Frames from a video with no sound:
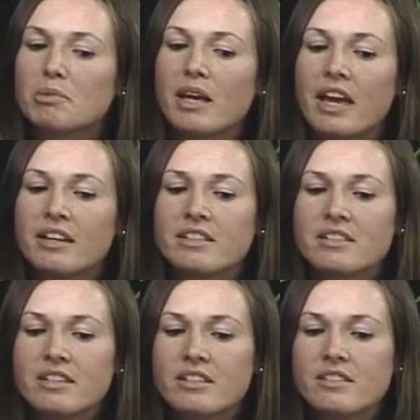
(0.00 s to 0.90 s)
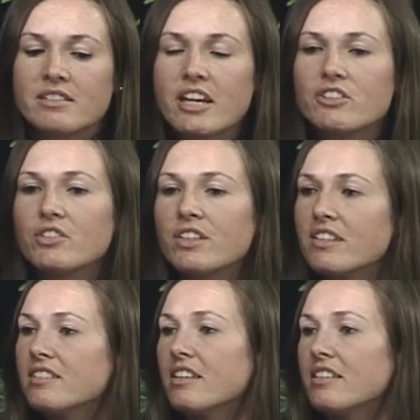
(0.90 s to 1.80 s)
plan is essentially a
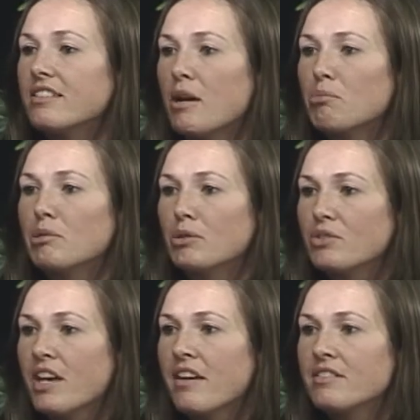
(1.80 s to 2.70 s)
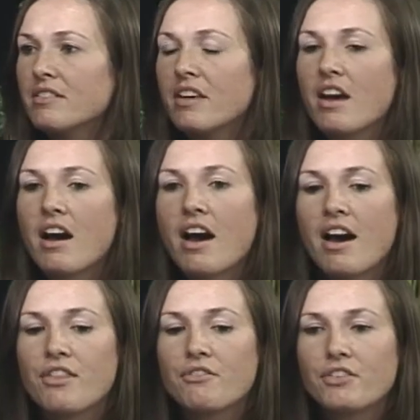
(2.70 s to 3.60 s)
6-step process.
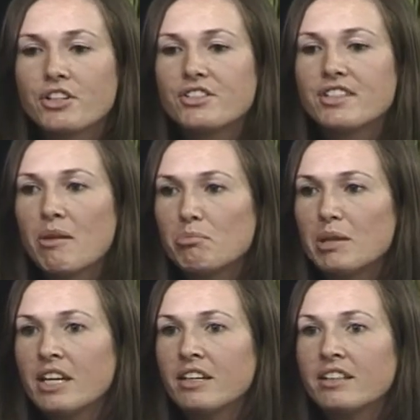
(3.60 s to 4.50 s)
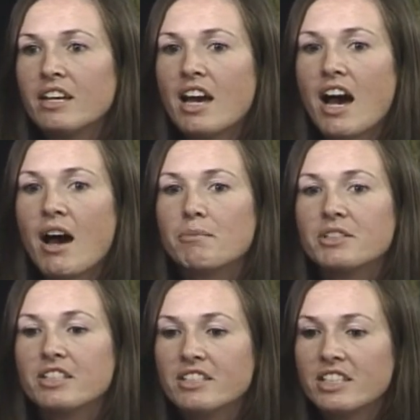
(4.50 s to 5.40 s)
The first step being
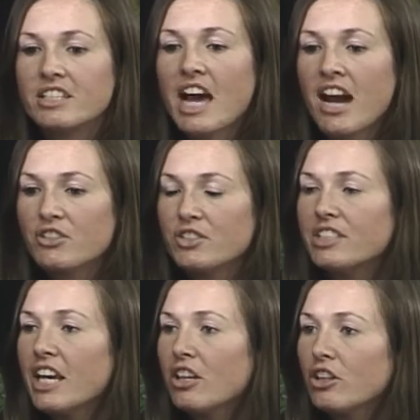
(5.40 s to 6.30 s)
to actually take a